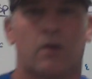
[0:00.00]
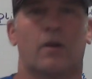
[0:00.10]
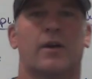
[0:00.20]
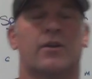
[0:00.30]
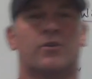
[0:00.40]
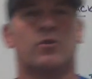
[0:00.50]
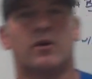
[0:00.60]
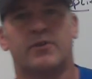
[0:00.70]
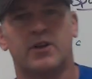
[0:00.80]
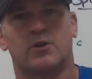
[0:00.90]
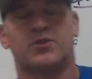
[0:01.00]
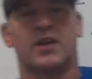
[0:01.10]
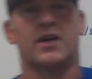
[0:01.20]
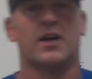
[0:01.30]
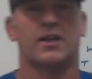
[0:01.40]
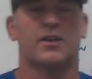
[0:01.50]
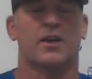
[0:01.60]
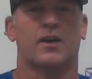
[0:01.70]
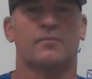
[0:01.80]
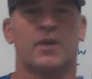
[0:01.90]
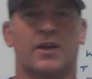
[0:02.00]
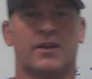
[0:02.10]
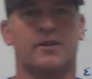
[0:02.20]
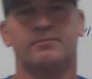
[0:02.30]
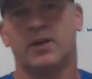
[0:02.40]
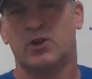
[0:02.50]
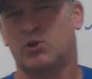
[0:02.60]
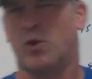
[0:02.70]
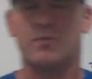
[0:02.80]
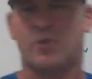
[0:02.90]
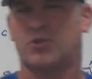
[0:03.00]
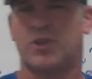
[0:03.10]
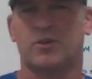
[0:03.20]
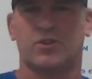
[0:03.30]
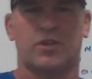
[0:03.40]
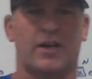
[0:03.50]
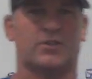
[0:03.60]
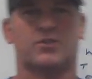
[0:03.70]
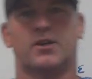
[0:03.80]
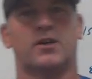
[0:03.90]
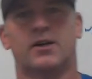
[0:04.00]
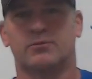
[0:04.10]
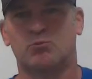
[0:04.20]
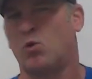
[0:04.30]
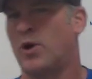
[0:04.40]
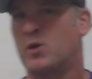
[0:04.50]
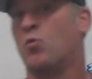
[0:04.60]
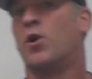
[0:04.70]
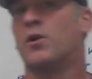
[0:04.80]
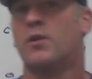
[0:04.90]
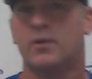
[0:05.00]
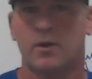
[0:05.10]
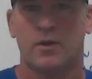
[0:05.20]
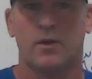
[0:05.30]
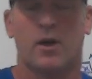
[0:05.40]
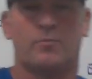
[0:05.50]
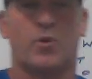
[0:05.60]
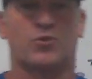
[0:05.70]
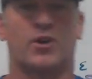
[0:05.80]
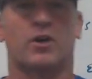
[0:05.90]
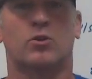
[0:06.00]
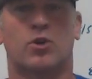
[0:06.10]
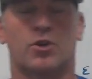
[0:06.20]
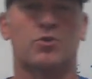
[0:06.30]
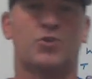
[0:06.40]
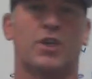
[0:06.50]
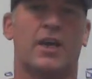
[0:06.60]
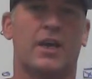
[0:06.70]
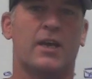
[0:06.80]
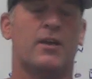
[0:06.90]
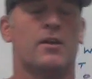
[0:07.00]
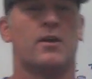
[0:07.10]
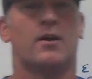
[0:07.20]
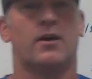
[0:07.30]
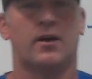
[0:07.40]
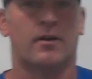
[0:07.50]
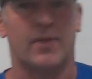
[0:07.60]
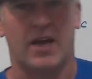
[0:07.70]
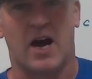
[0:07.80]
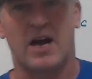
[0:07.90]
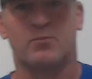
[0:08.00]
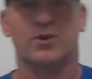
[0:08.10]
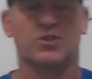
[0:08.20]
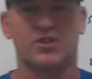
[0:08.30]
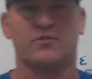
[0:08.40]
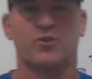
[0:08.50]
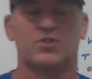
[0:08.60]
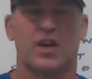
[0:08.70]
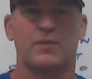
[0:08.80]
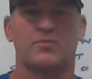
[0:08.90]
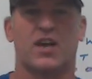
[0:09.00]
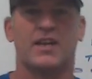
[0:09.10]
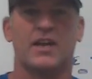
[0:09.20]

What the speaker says: right, I'm going to do a video today on a 20 personnel slash 21 personnel look using a hybrid sniffer type, tight